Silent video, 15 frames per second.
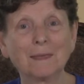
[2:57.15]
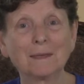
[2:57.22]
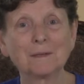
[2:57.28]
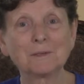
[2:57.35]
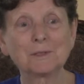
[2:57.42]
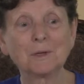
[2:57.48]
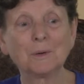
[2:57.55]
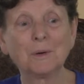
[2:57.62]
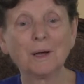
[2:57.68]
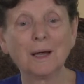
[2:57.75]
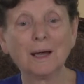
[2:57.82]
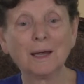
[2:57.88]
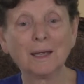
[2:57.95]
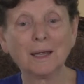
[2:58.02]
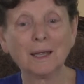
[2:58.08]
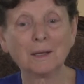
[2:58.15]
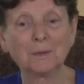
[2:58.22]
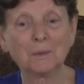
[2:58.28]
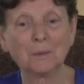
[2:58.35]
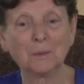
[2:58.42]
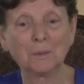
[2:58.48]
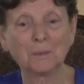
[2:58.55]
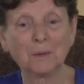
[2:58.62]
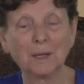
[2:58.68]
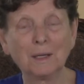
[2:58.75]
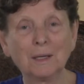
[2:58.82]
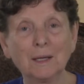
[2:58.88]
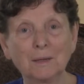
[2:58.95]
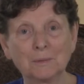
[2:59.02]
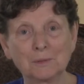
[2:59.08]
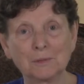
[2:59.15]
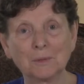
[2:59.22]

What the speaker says: So I was